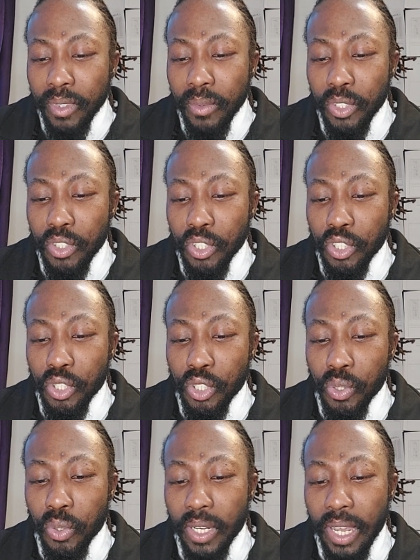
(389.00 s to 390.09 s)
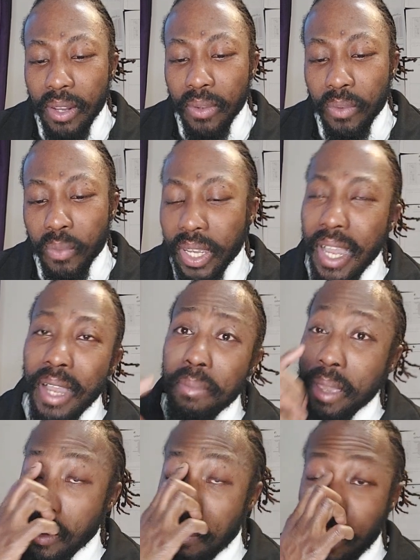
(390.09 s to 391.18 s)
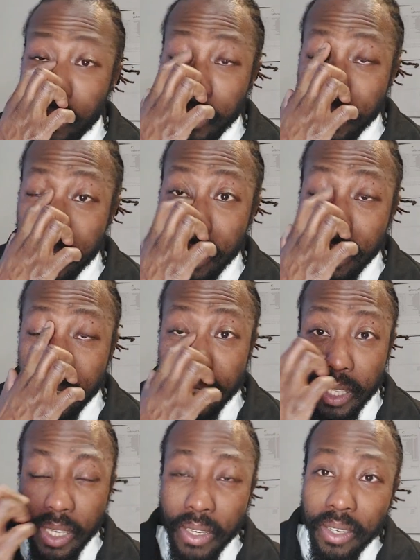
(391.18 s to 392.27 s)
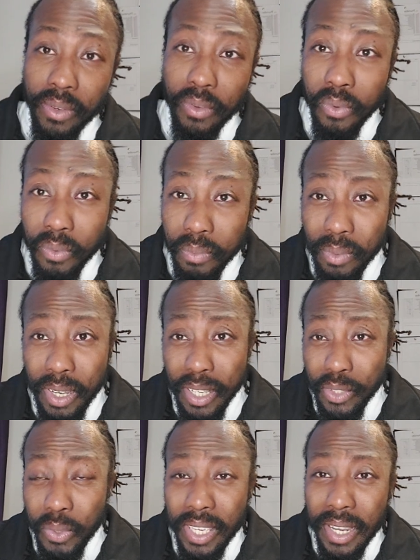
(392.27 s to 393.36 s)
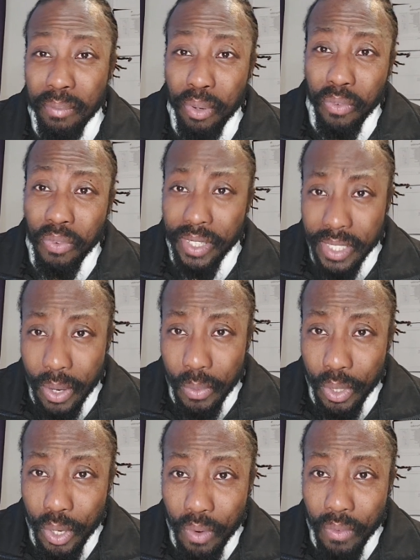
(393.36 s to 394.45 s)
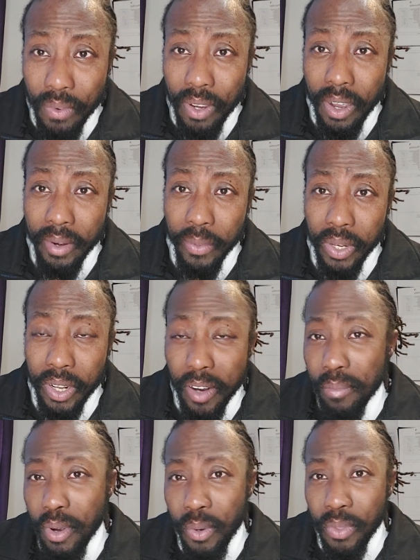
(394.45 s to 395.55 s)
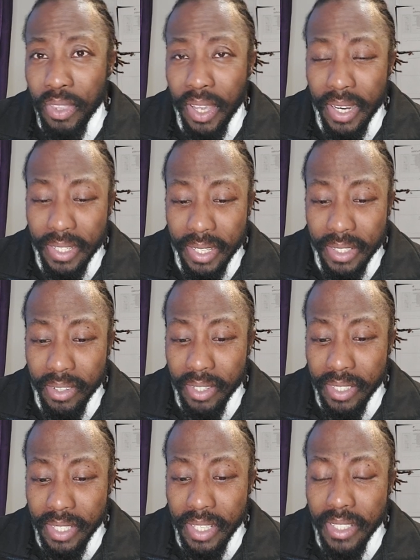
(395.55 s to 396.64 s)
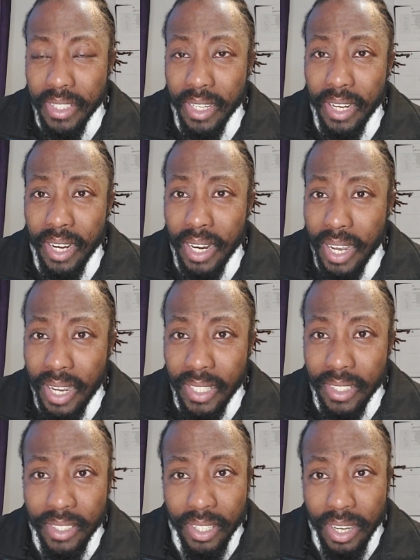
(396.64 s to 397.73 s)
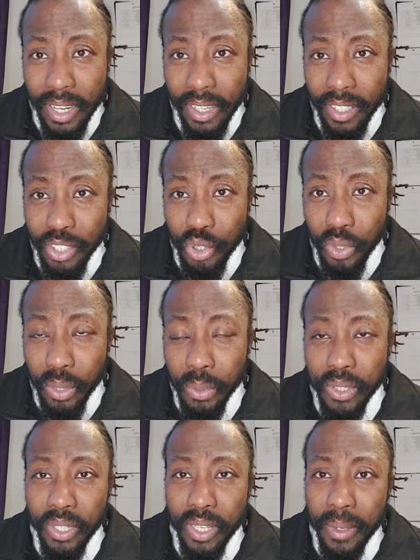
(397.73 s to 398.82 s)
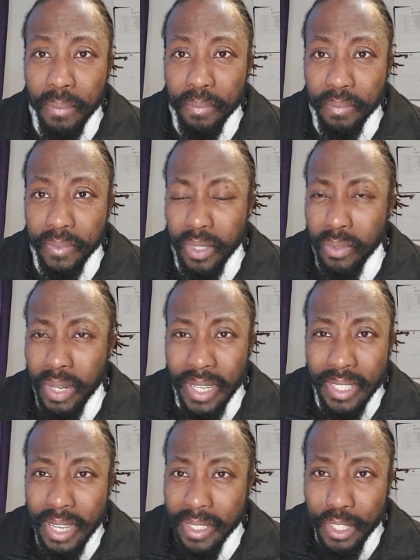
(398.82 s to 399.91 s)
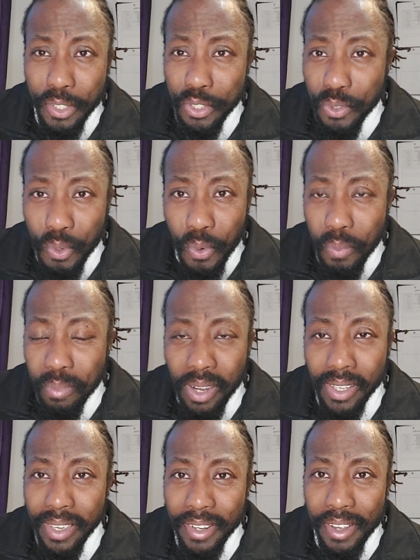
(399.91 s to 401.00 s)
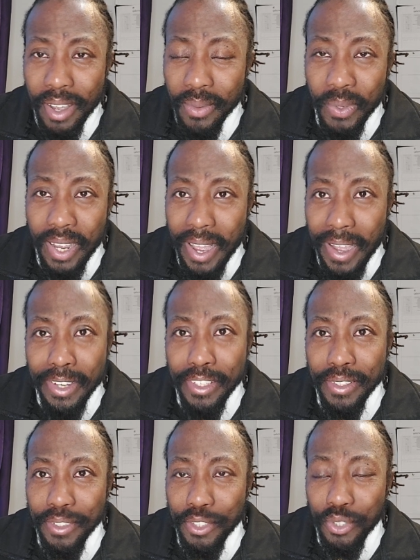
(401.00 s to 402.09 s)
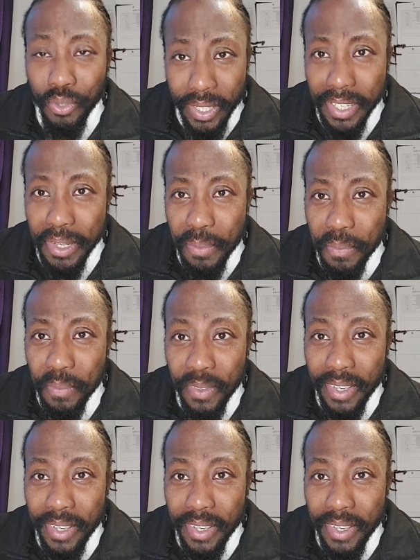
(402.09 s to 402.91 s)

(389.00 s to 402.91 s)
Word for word: was just to show that we can't be hypocrites in this thing because we can profess that we love God with our mouth and yet our deeds and our hearts are contrary to him, right? And there is no mocking God. We can't trick him